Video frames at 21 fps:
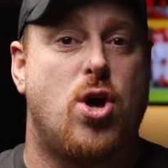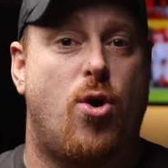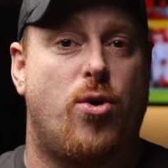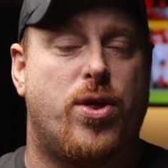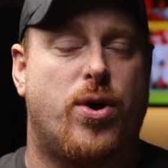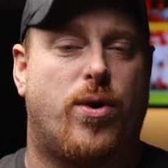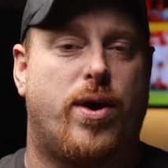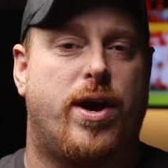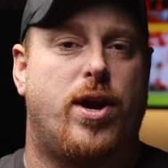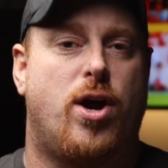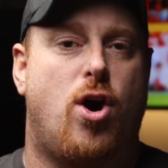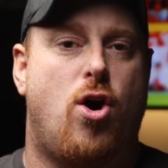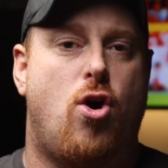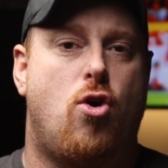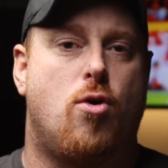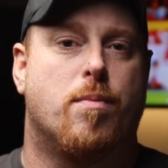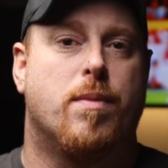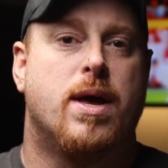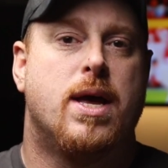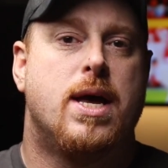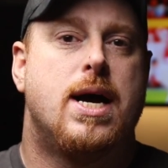though they're at
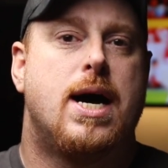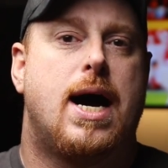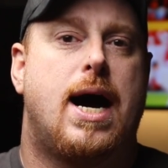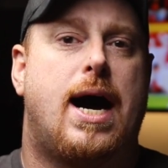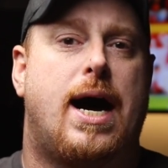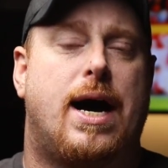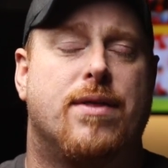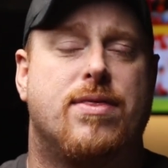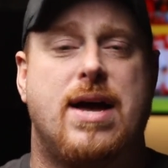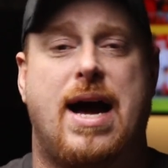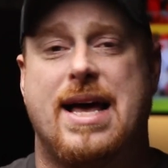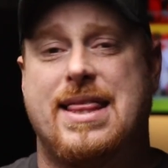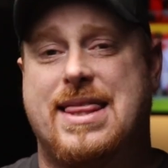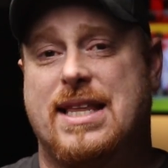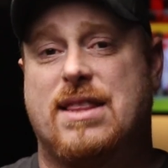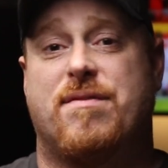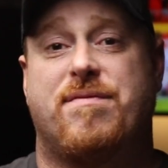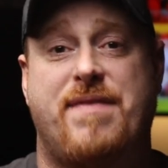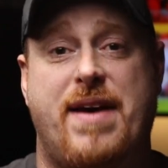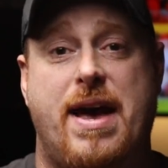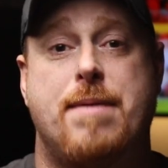home. I
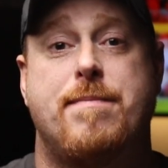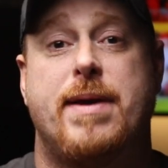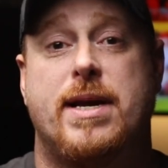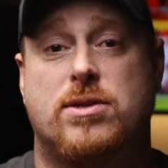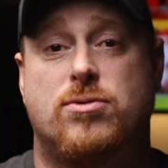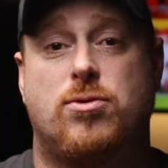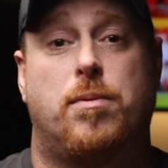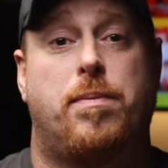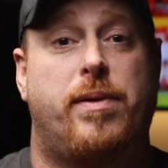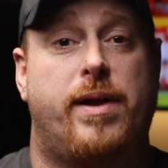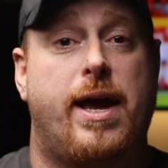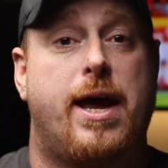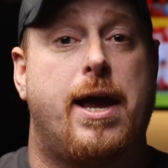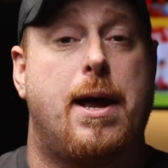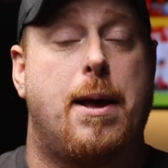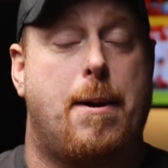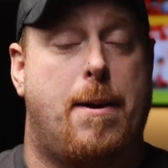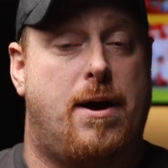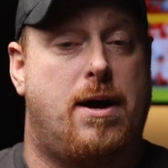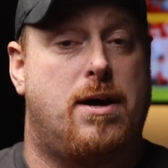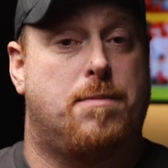think the fan base will play
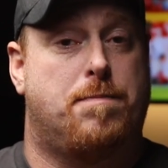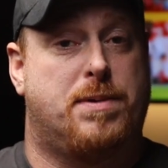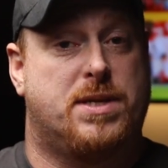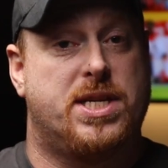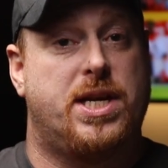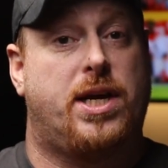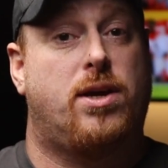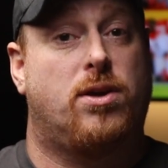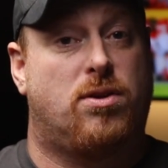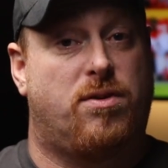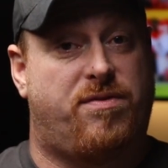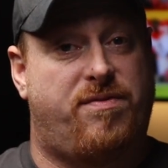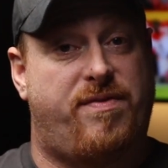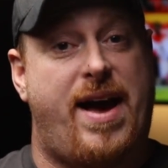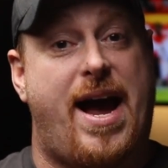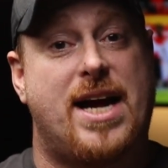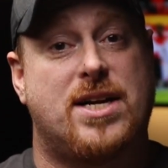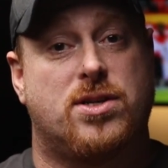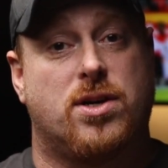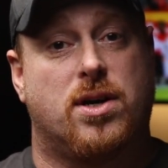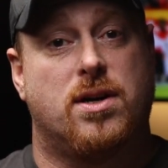a particular
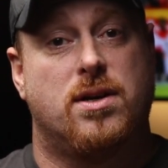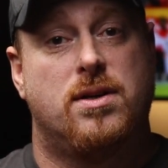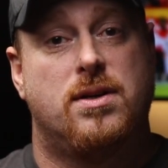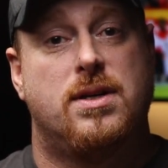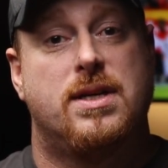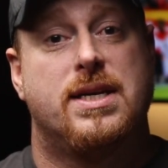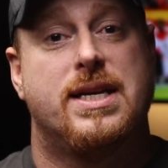factor